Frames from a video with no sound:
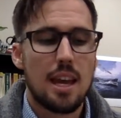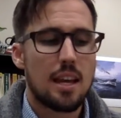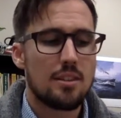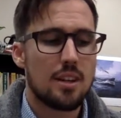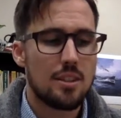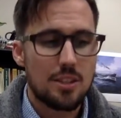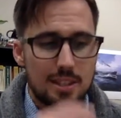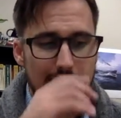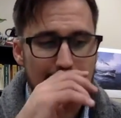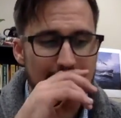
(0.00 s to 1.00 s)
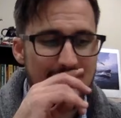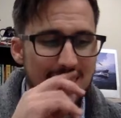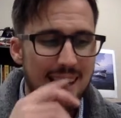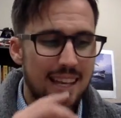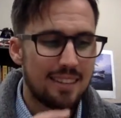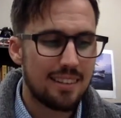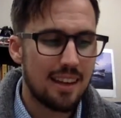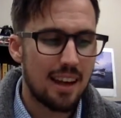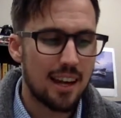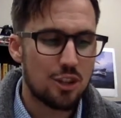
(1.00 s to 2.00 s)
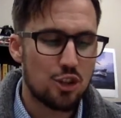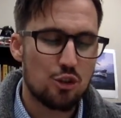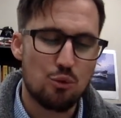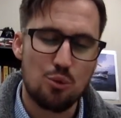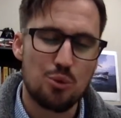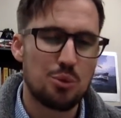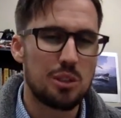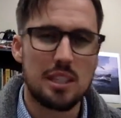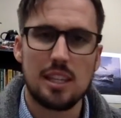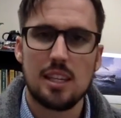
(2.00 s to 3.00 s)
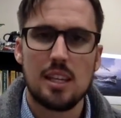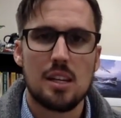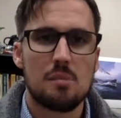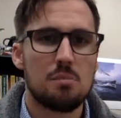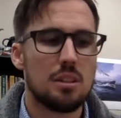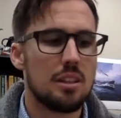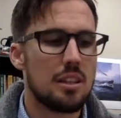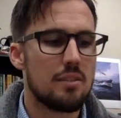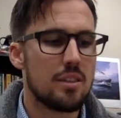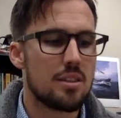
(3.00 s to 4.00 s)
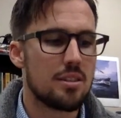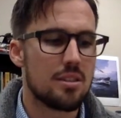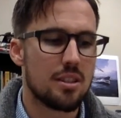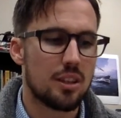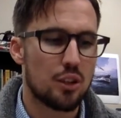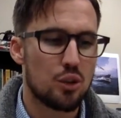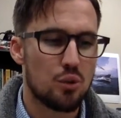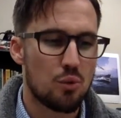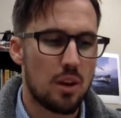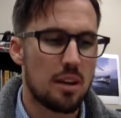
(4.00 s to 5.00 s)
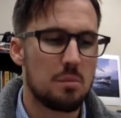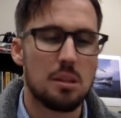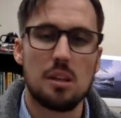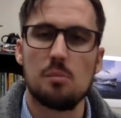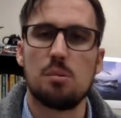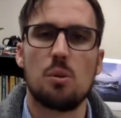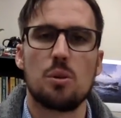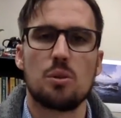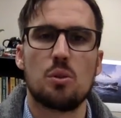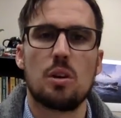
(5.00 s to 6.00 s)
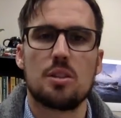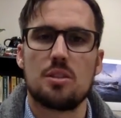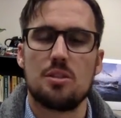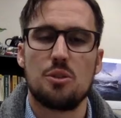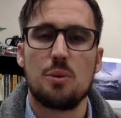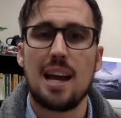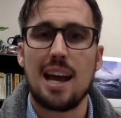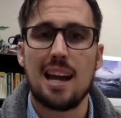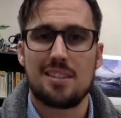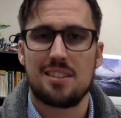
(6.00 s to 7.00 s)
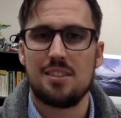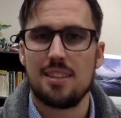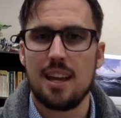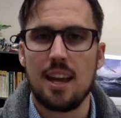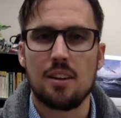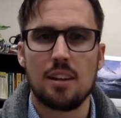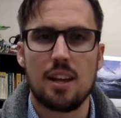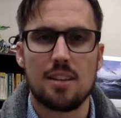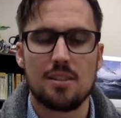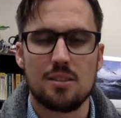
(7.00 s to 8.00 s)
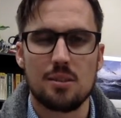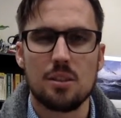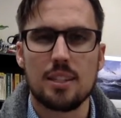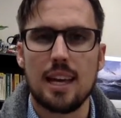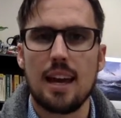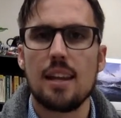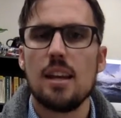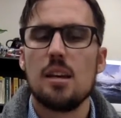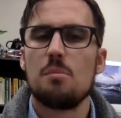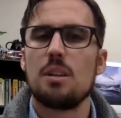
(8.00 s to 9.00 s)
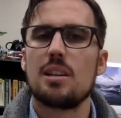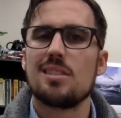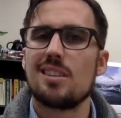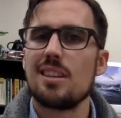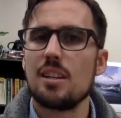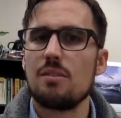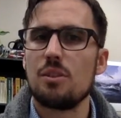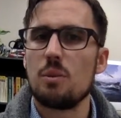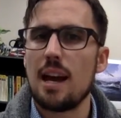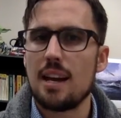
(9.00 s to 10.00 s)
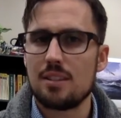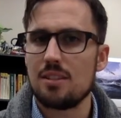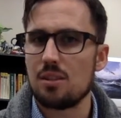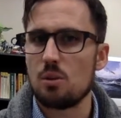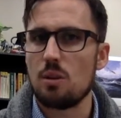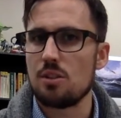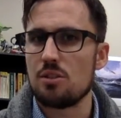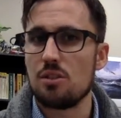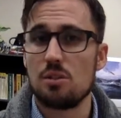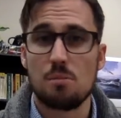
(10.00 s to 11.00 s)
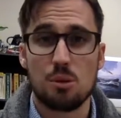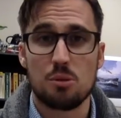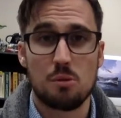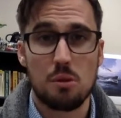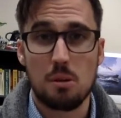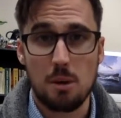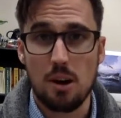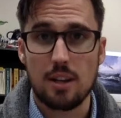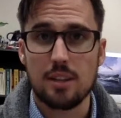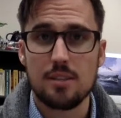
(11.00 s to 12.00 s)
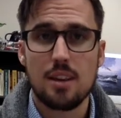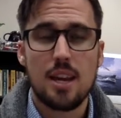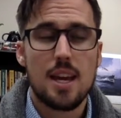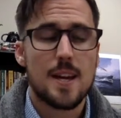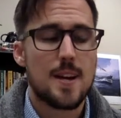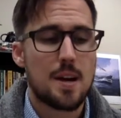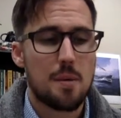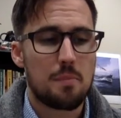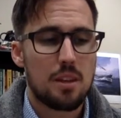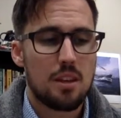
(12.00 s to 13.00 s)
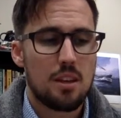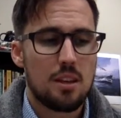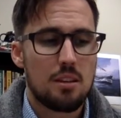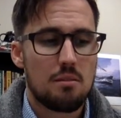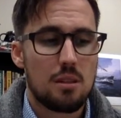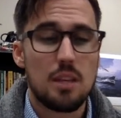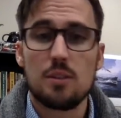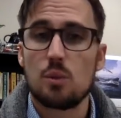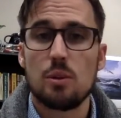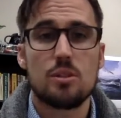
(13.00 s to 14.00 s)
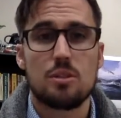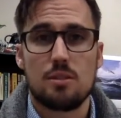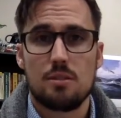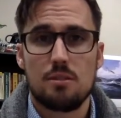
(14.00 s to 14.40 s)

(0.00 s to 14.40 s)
And just like I said, I truly believe this is an incredibly important question to ask and to analyze and to look at, because I think if you ask this question to most Americans, um, even Christian